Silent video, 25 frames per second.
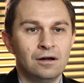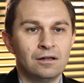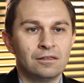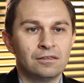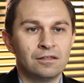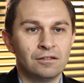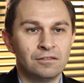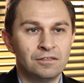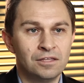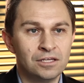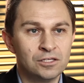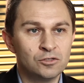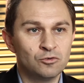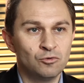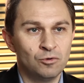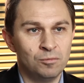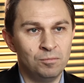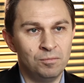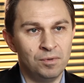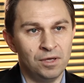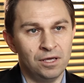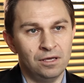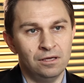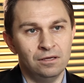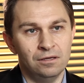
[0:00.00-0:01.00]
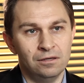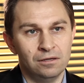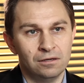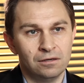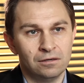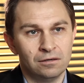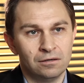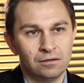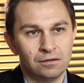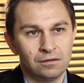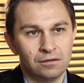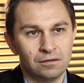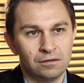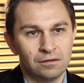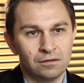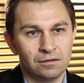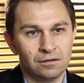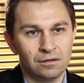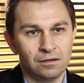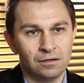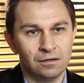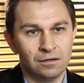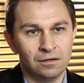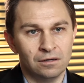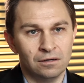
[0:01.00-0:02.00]
that this would be
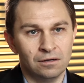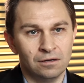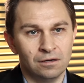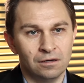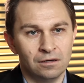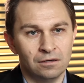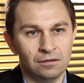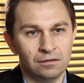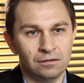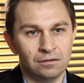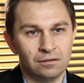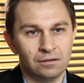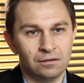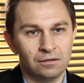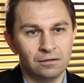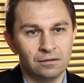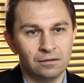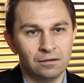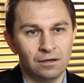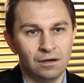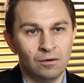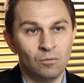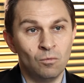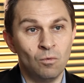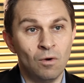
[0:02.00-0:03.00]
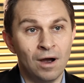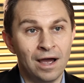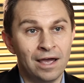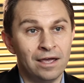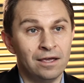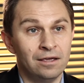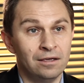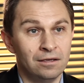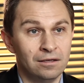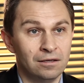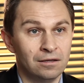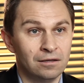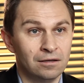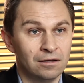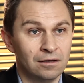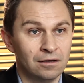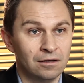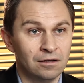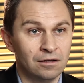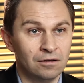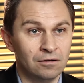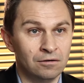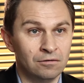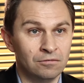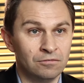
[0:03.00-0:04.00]
a, a way
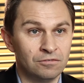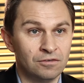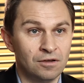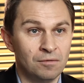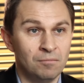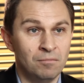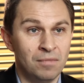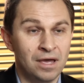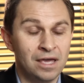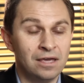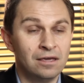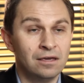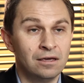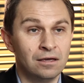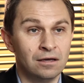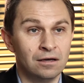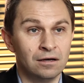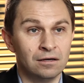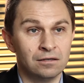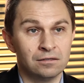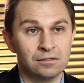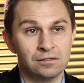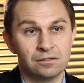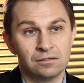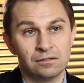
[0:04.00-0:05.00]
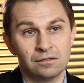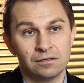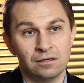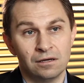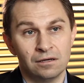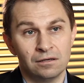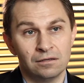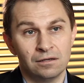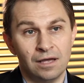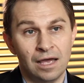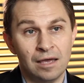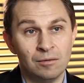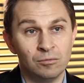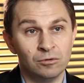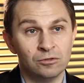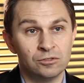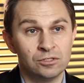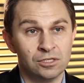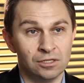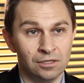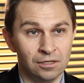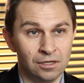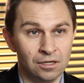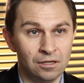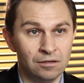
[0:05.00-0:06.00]
of making us able
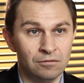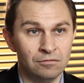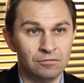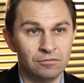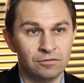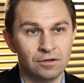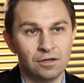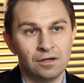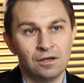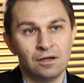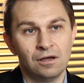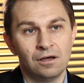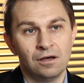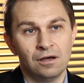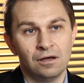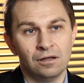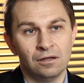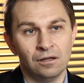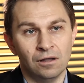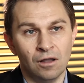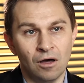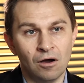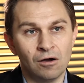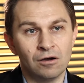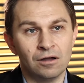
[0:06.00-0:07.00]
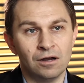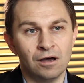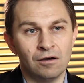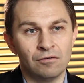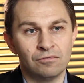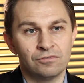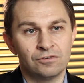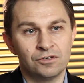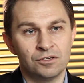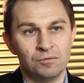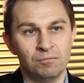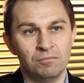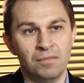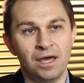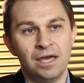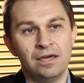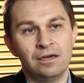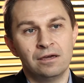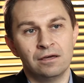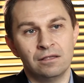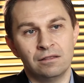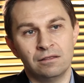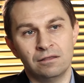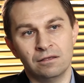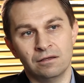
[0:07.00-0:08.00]
to live long enough to make
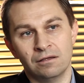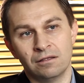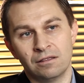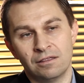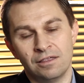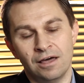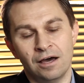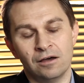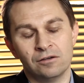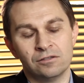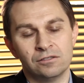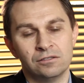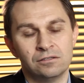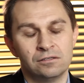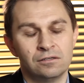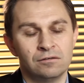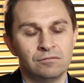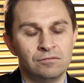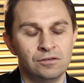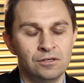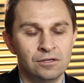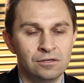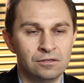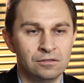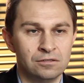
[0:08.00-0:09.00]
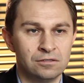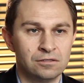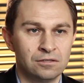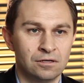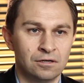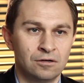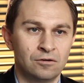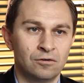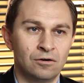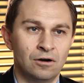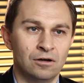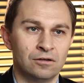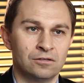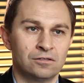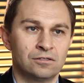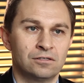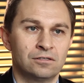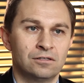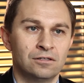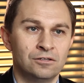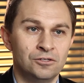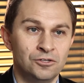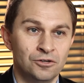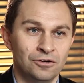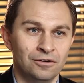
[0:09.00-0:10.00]
it the thousands of years across
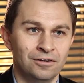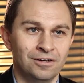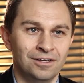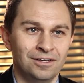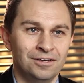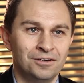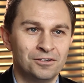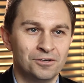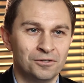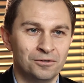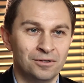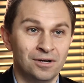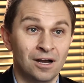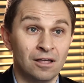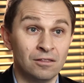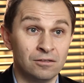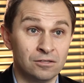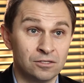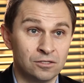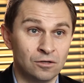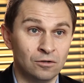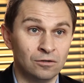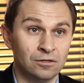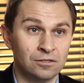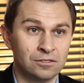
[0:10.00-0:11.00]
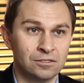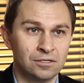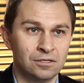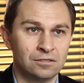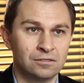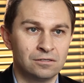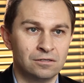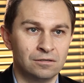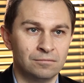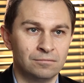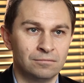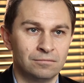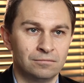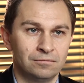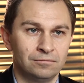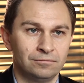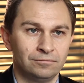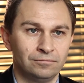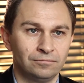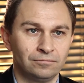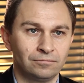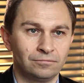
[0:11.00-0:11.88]
the journey to another solar system.